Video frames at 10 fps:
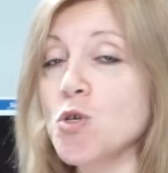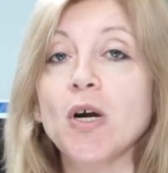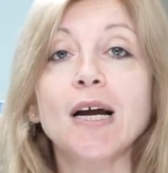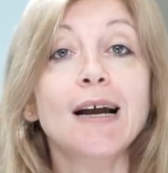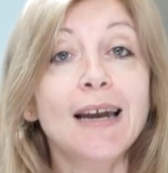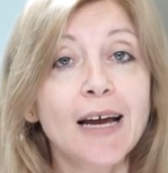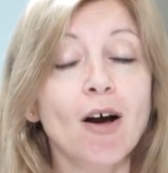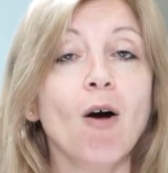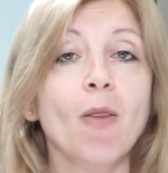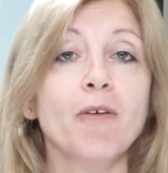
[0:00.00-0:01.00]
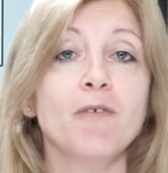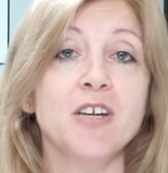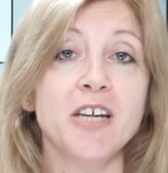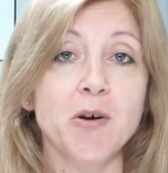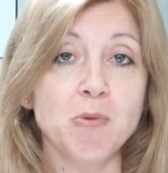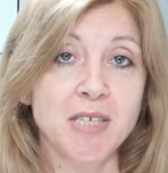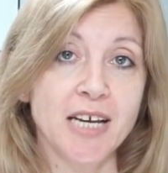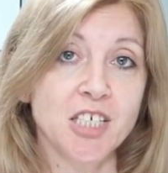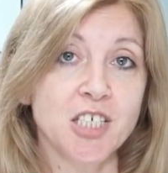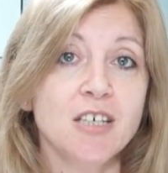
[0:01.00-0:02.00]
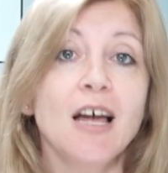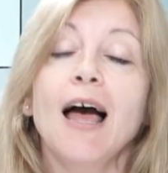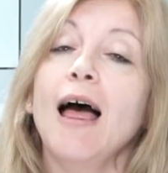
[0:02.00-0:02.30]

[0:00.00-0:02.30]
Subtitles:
you click on the video section